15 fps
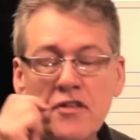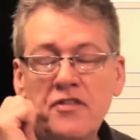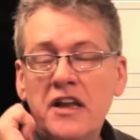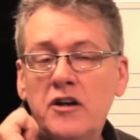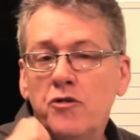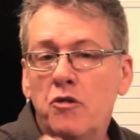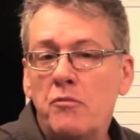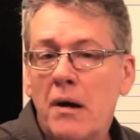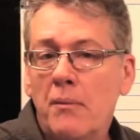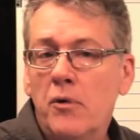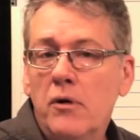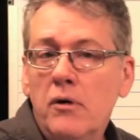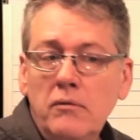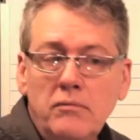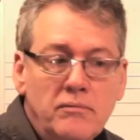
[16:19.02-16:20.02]
thing to
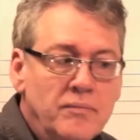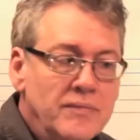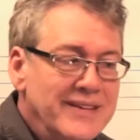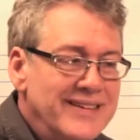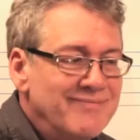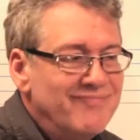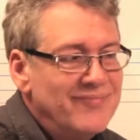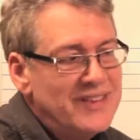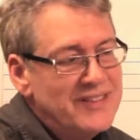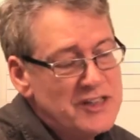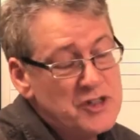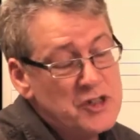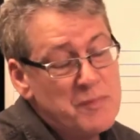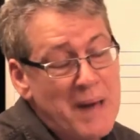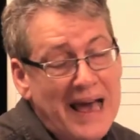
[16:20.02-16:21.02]
remember, this
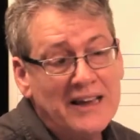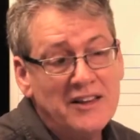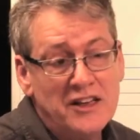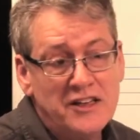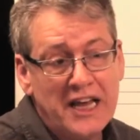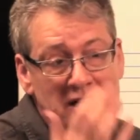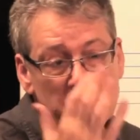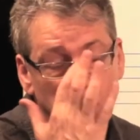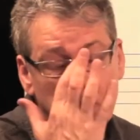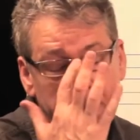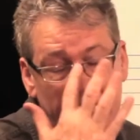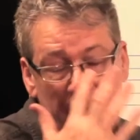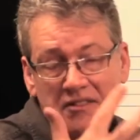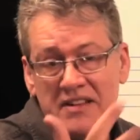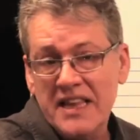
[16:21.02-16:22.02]
is back in the days when we did
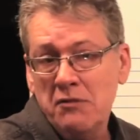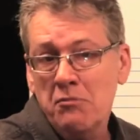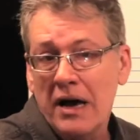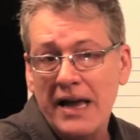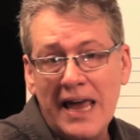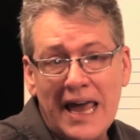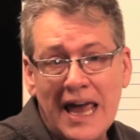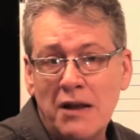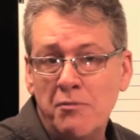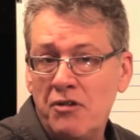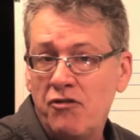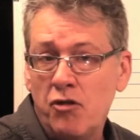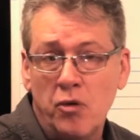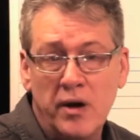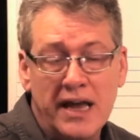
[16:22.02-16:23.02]
everything by hand
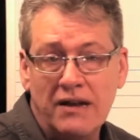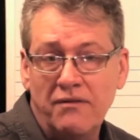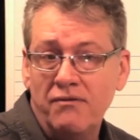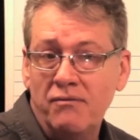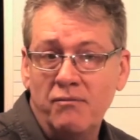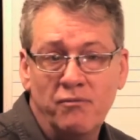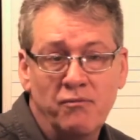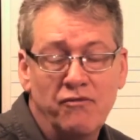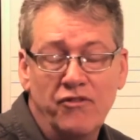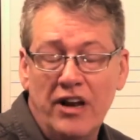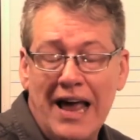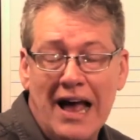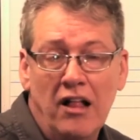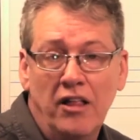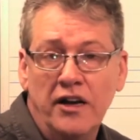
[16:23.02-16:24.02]
before we had
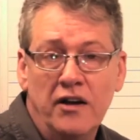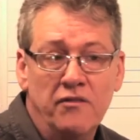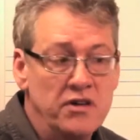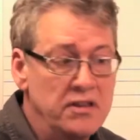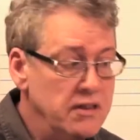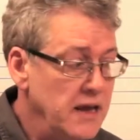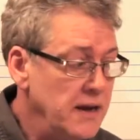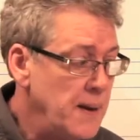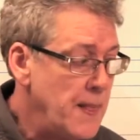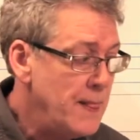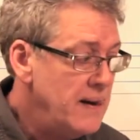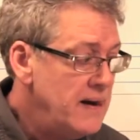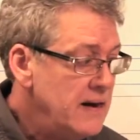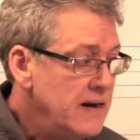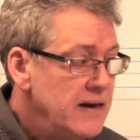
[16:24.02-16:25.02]
finale and everything.
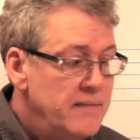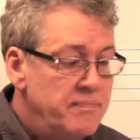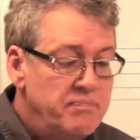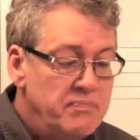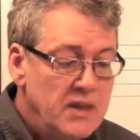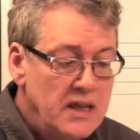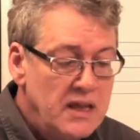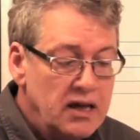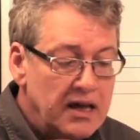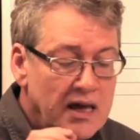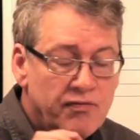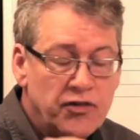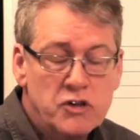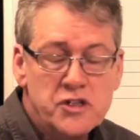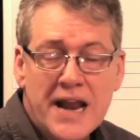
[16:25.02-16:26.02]
If
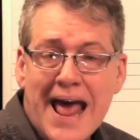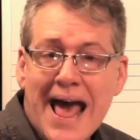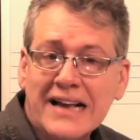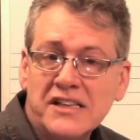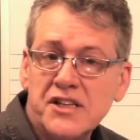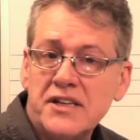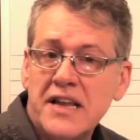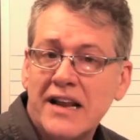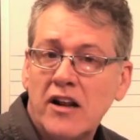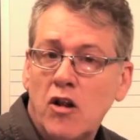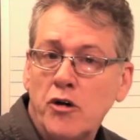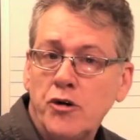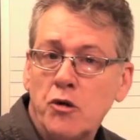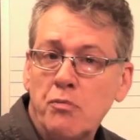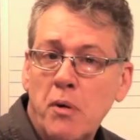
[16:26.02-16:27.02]
there's an accidental
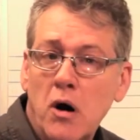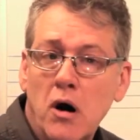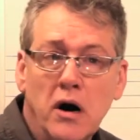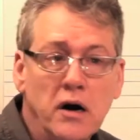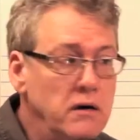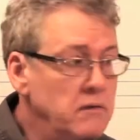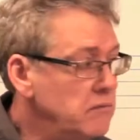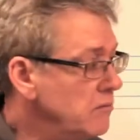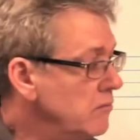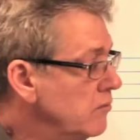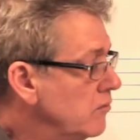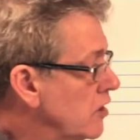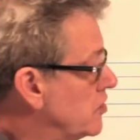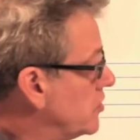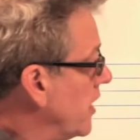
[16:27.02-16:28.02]
on your part,
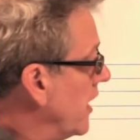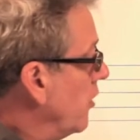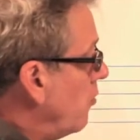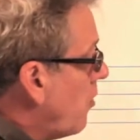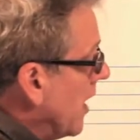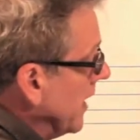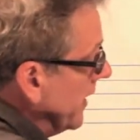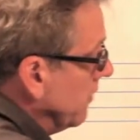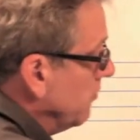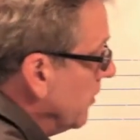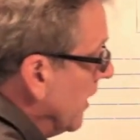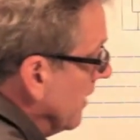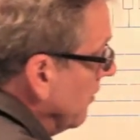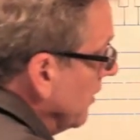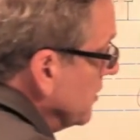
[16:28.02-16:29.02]
let's say you're writing,
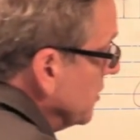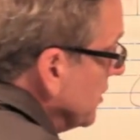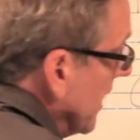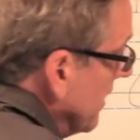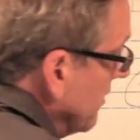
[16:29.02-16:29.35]
and let's say